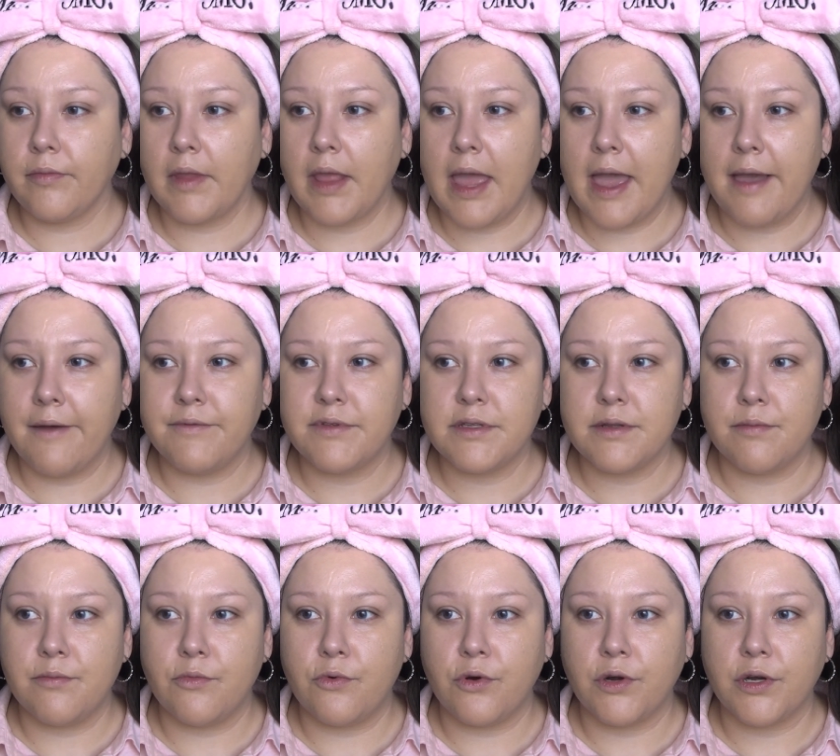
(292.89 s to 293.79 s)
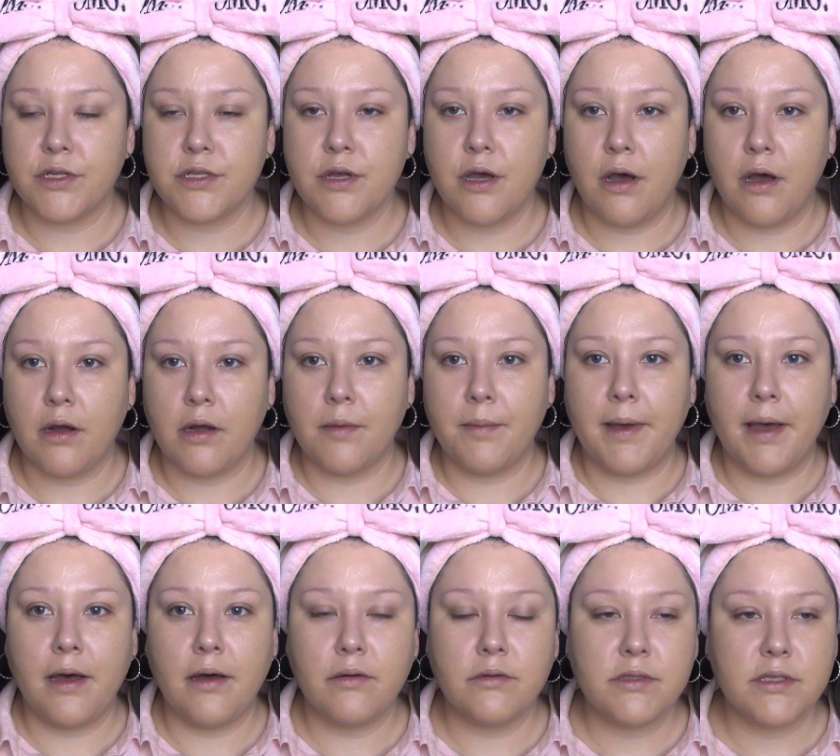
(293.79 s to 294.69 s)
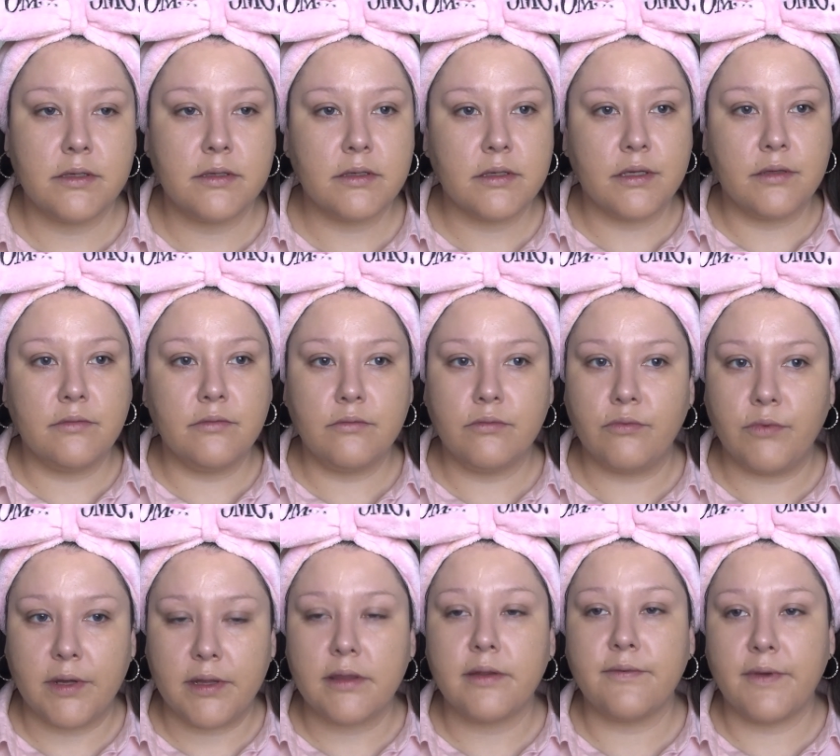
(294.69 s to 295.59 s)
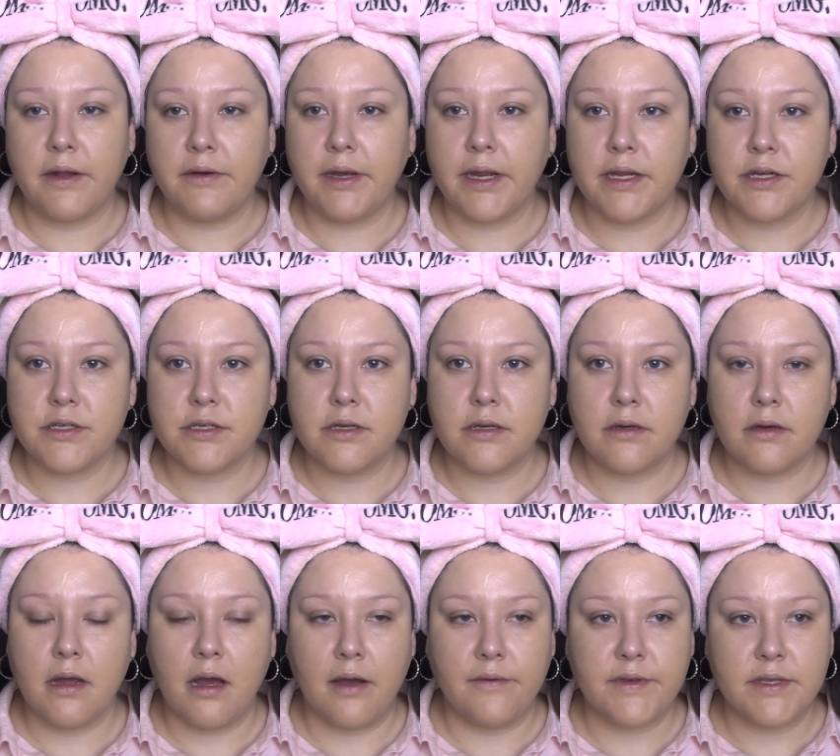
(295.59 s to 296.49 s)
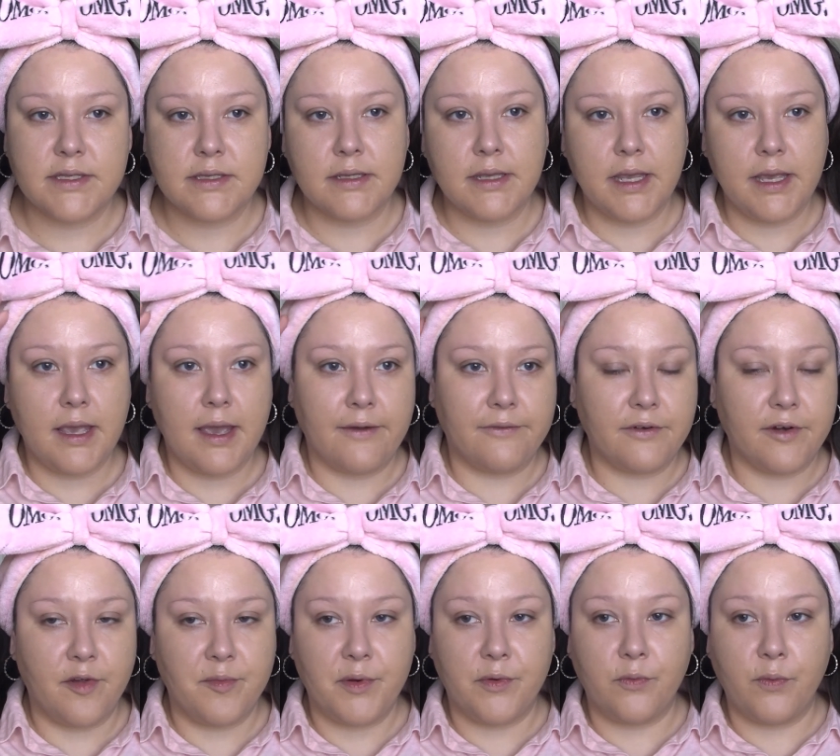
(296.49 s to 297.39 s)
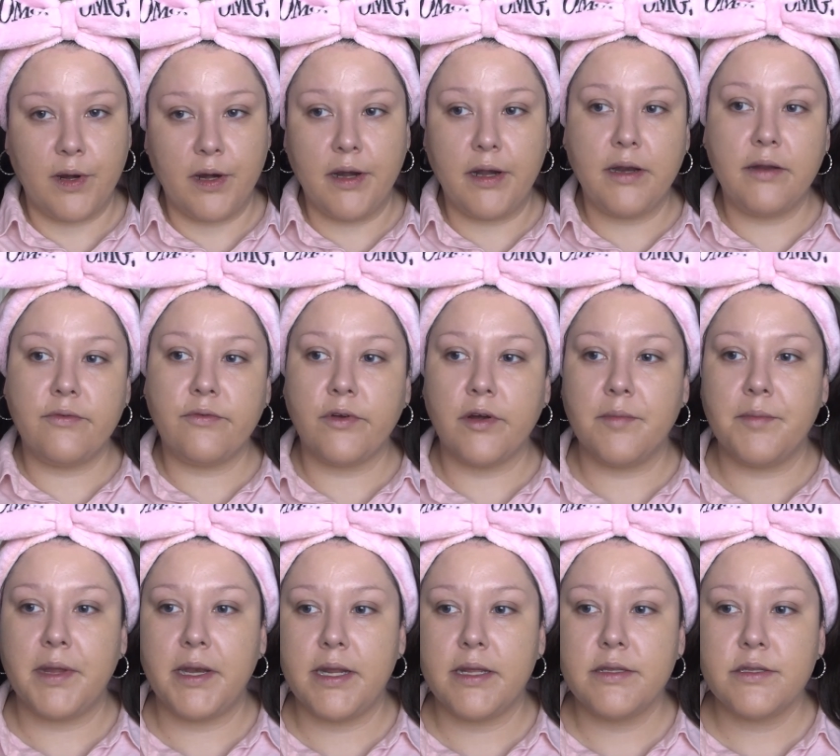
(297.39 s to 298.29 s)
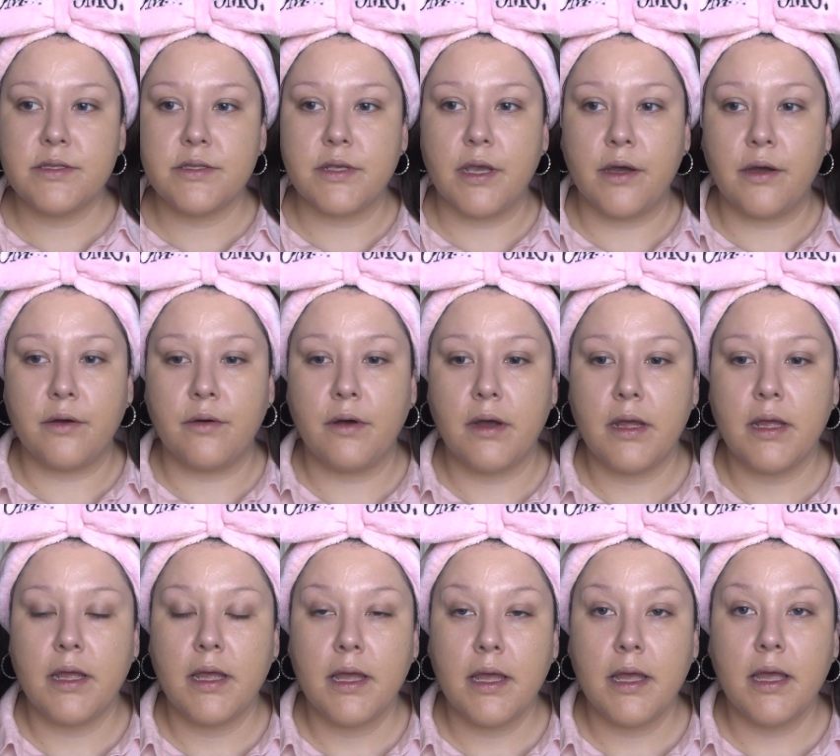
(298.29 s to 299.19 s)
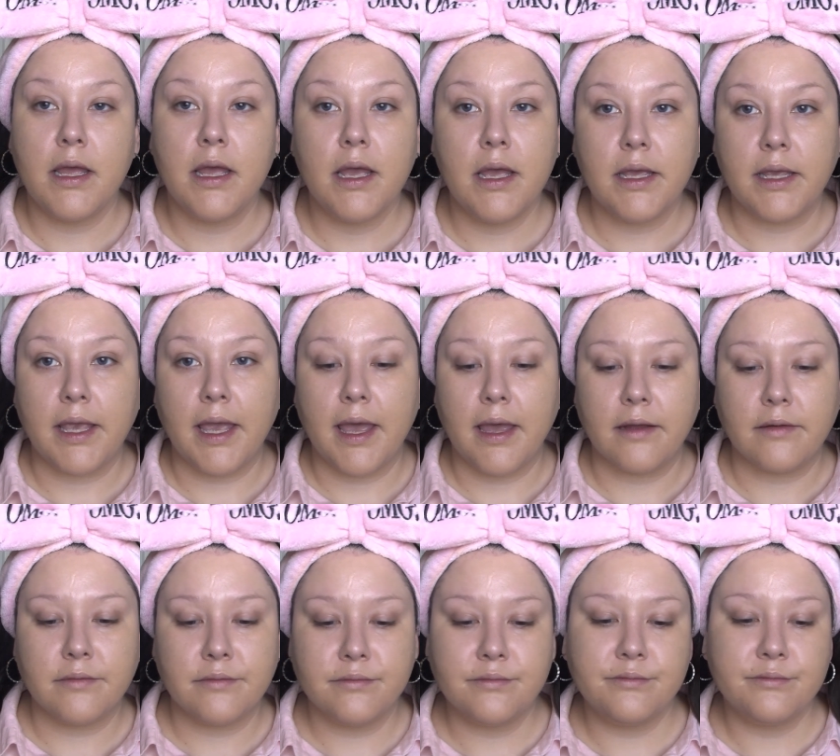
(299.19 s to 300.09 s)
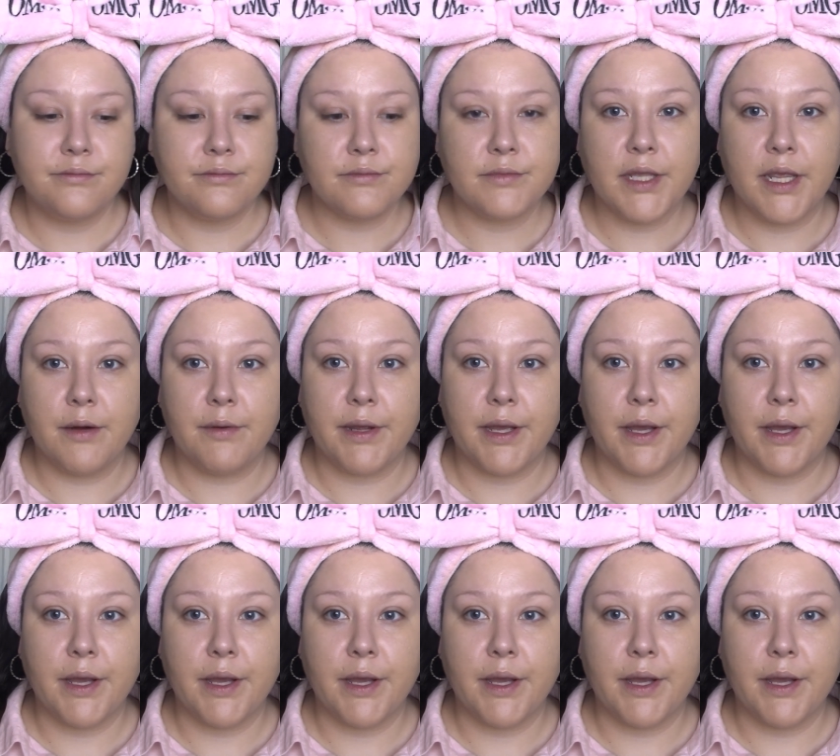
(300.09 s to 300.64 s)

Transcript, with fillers: have some more to talk about with the foundation obviously after I've been wearing it for a minute so yeah here we